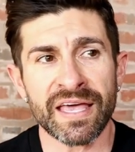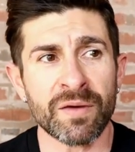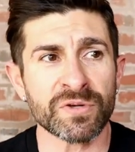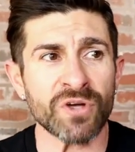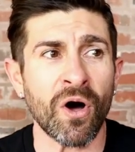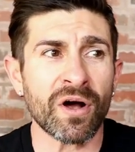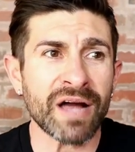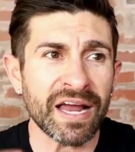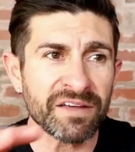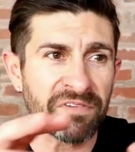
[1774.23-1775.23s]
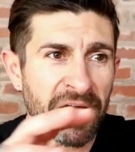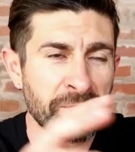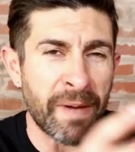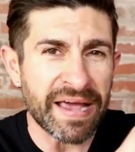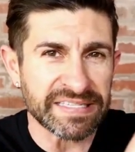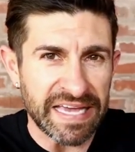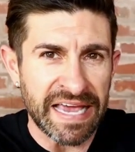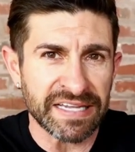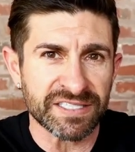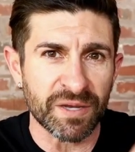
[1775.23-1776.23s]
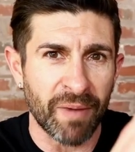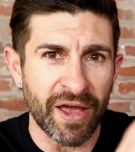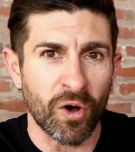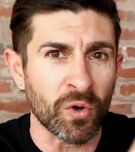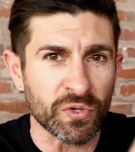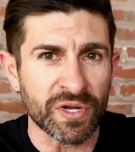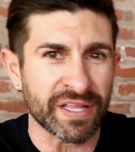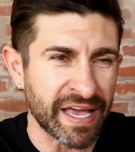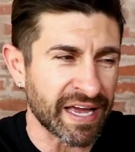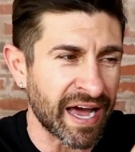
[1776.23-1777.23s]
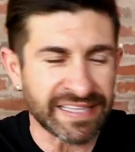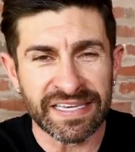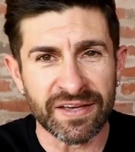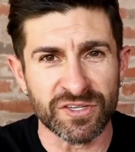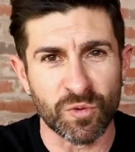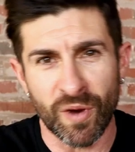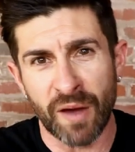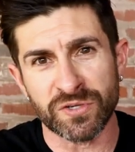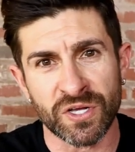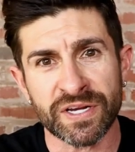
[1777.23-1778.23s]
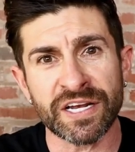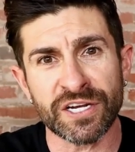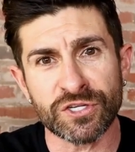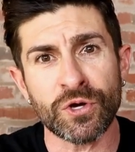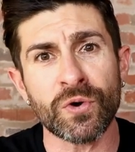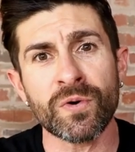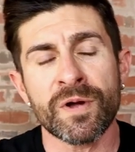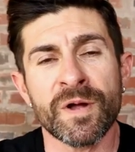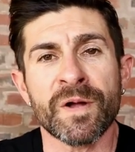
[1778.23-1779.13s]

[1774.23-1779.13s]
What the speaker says: it was all kind of like baked into my old like ideals and what I was looking to do,